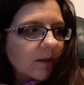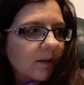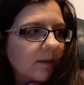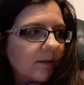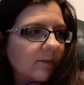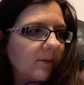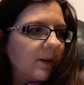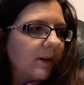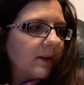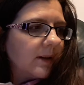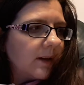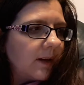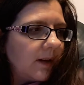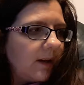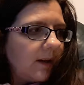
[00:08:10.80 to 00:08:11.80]
This one
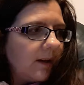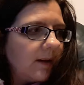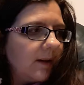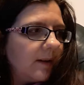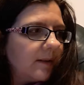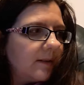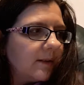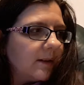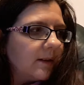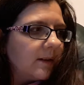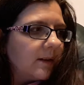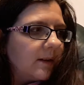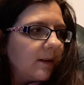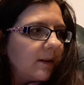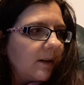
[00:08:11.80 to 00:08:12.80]
is
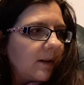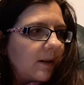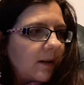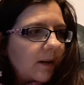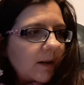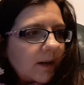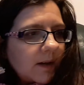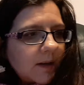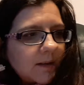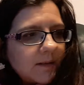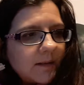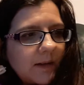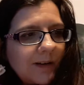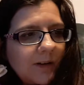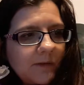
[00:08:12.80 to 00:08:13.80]

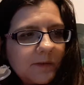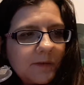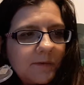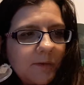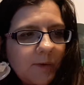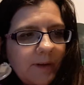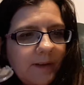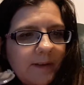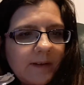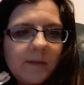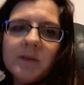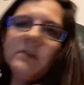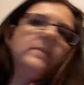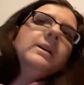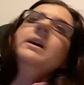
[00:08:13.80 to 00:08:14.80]
started off at
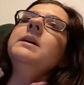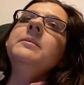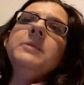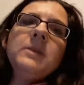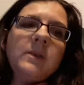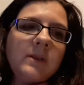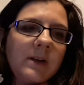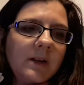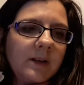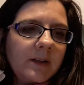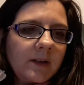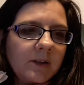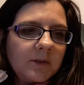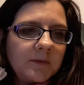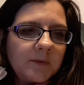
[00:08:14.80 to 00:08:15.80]
47 grams. It's now
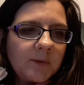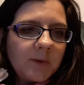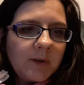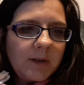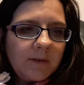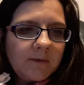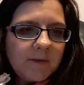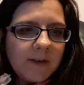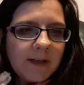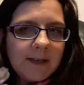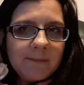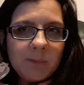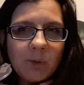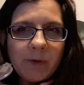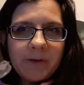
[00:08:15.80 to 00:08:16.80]
down to
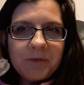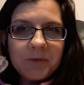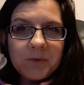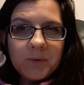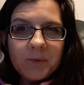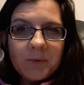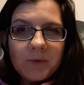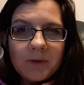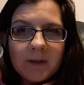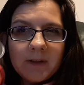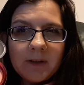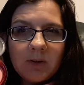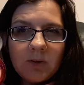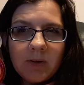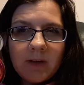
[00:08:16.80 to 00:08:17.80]

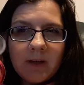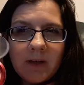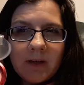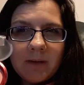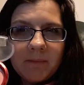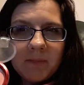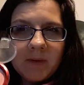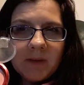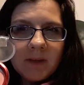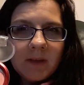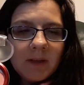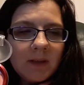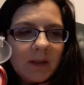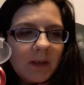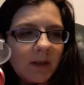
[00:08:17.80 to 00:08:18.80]
45.29 grams.
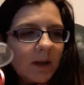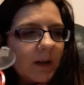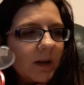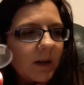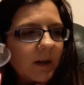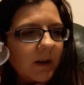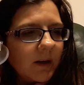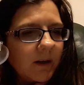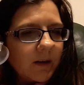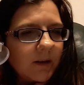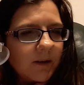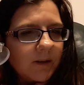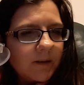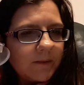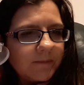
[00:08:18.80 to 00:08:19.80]

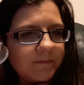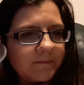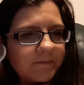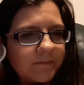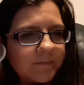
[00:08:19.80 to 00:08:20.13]
I'm